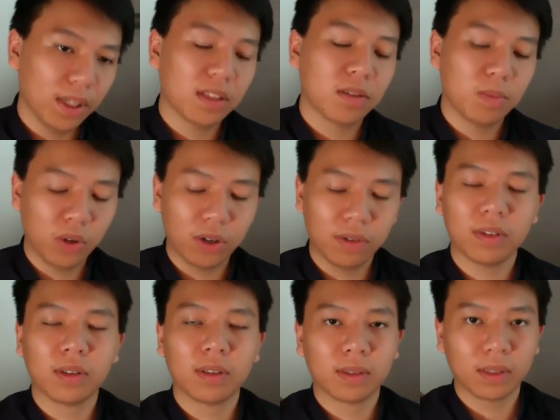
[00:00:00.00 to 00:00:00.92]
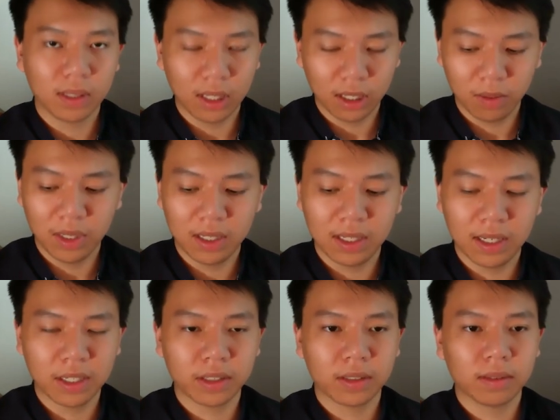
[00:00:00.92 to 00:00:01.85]
plus more for
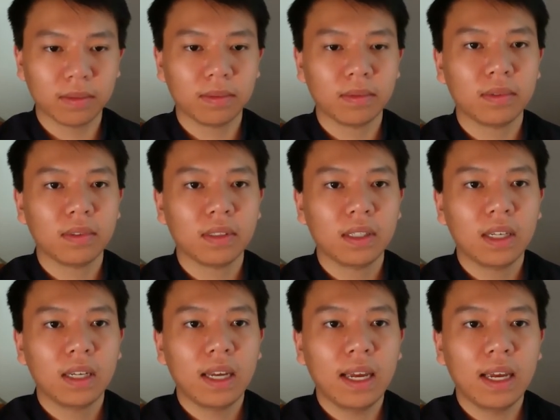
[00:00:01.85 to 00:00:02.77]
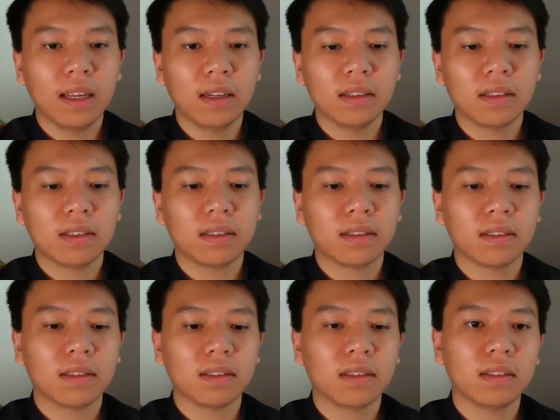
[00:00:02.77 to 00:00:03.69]
documentation. And
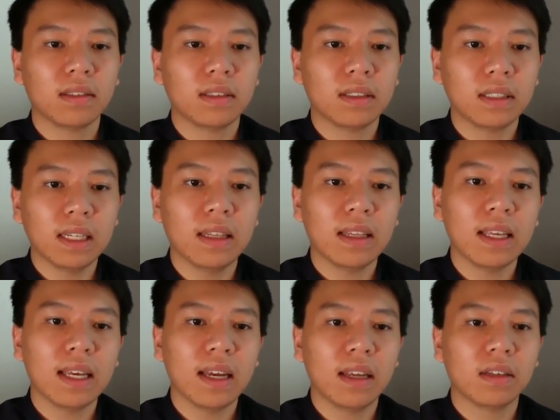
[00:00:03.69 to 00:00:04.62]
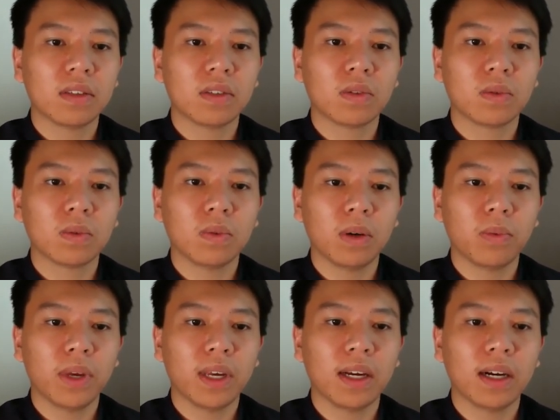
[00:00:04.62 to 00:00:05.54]
in the end,
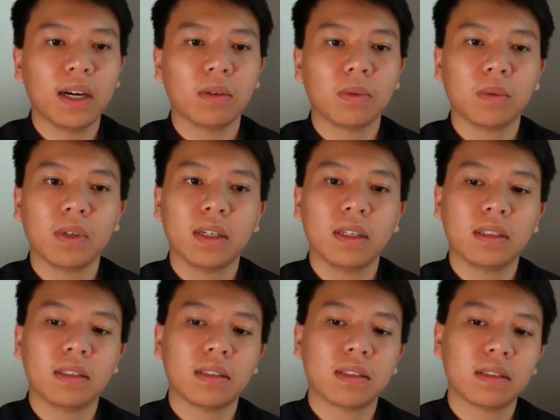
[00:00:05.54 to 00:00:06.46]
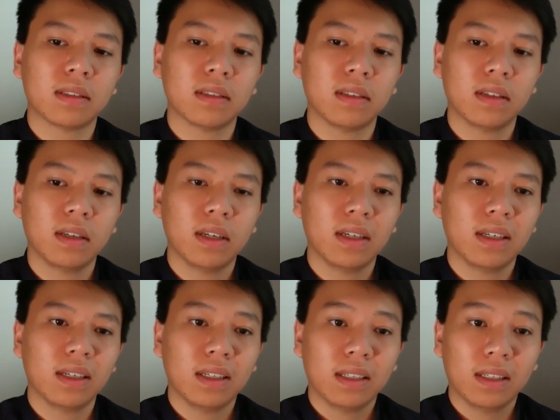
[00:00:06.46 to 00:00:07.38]
what we got was
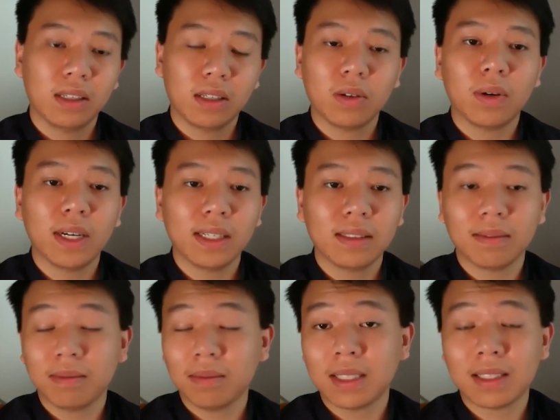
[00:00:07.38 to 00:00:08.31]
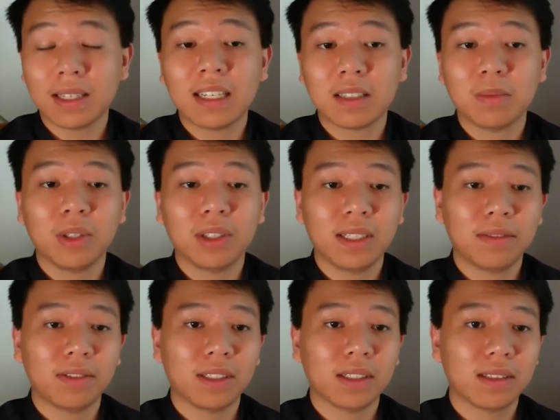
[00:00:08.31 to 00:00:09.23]
quite a sizable
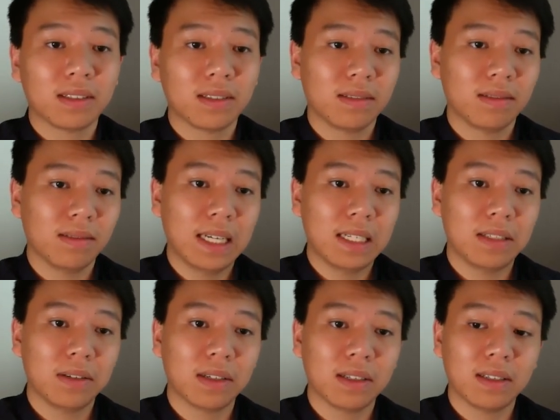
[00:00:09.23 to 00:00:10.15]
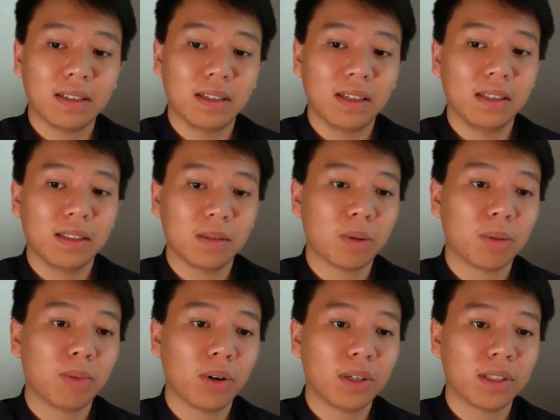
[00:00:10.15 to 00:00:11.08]
difference. As you can see, to
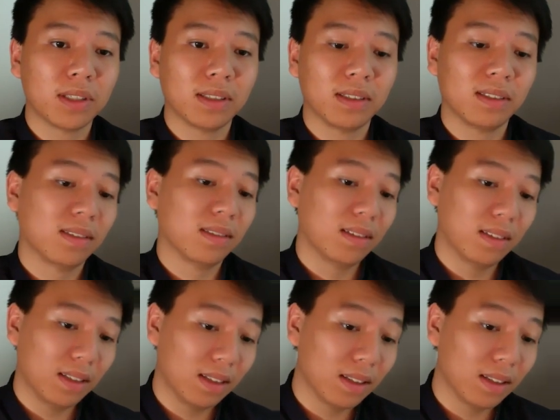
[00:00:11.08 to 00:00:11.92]
proportion,